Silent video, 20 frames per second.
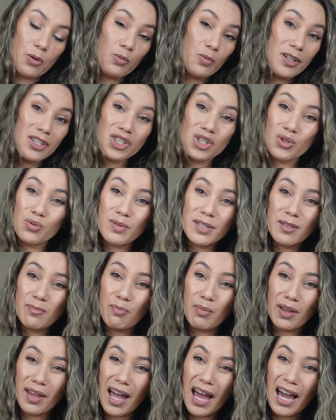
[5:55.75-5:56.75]
I wish it was
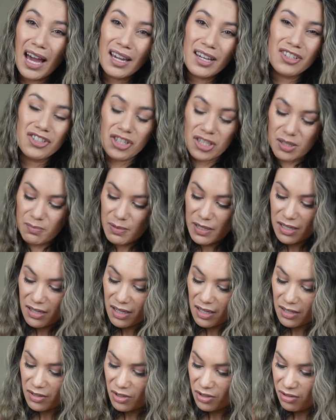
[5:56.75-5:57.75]
black just
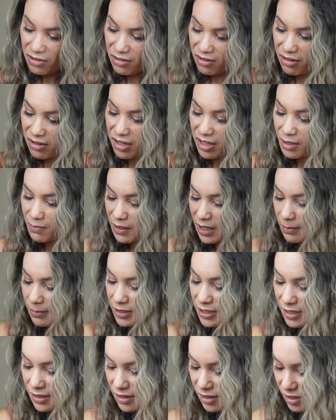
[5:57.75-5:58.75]
because you're going to be able
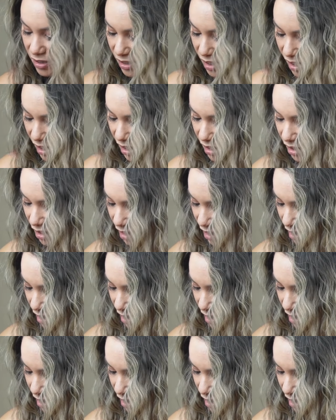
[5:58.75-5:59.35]
to see